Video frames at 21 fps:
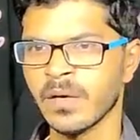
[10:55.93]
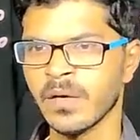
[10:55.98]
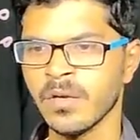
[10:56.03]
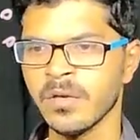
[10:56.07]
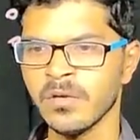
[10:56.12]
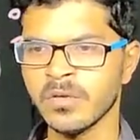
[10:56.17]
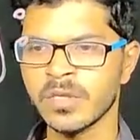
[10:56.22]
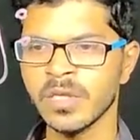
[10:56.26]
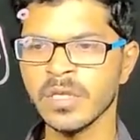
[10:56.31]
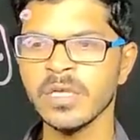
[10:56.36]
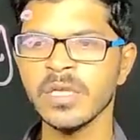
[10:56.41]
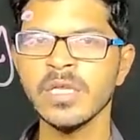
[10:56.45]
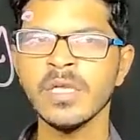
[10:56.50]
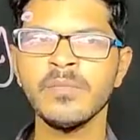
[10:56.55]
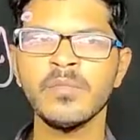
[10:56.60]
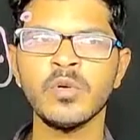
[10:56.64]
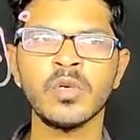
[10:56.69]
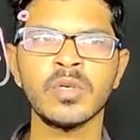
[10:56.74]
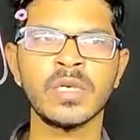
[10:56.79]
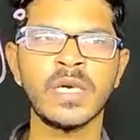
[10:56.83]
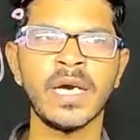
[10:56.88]
So this is
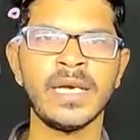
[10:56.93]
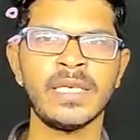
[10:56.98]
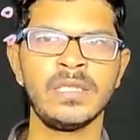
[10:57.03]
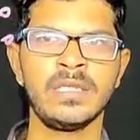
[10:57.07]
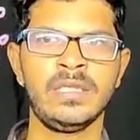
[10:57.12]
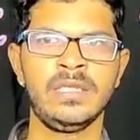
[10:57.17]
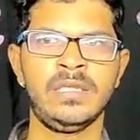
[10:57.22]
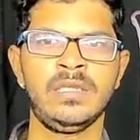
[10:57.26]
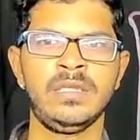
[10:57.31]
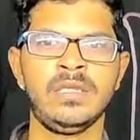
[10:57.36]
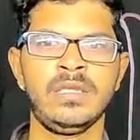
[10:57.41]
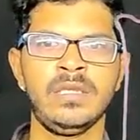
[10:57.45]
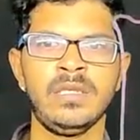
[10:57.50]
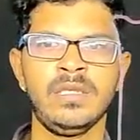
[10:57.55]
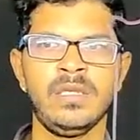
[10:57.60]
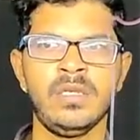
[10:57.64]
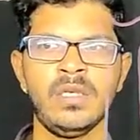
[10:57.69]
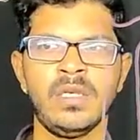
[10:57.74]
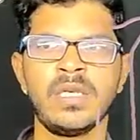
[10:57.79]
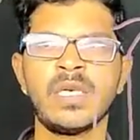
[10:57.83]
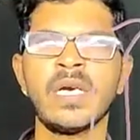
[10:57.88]
about gyne.
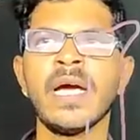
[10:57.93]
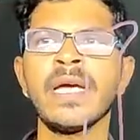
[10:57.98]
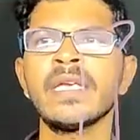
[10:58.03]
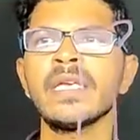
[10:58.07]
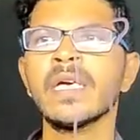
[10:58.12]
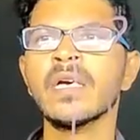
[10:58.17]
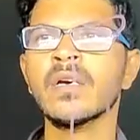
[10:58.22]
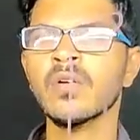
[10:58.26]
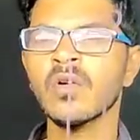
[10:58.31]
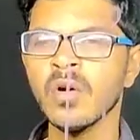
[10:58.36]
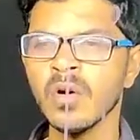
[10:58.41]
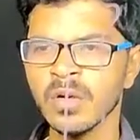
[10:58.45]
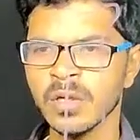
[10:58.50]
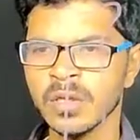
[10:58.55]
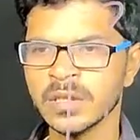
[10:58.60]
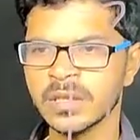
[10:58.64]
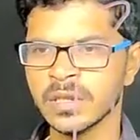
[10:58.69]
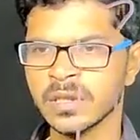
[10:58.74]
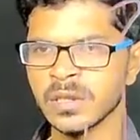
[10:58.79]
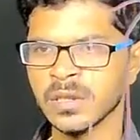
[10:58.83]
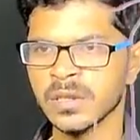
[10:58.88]

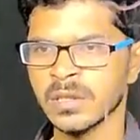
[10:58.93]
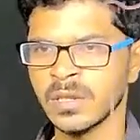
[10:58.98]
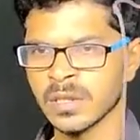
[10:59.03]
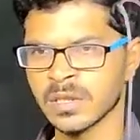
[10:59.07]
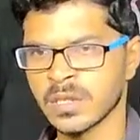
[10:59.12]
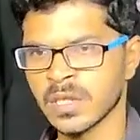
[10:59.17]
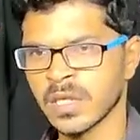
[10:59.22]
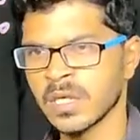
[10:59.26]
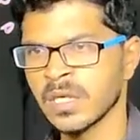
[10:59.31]
Gynecology, the